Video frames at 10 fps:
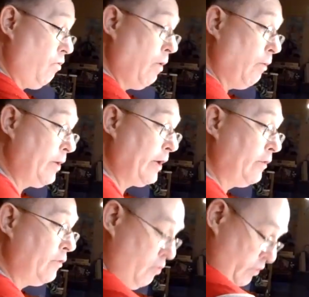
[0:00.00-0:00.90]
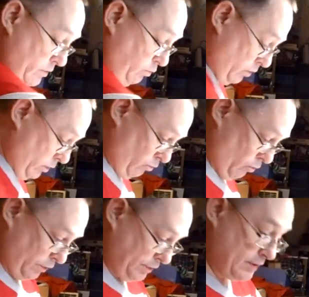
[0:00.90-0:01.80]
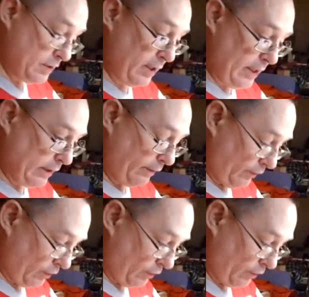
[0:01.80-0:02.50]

What we can do is we'll disconnect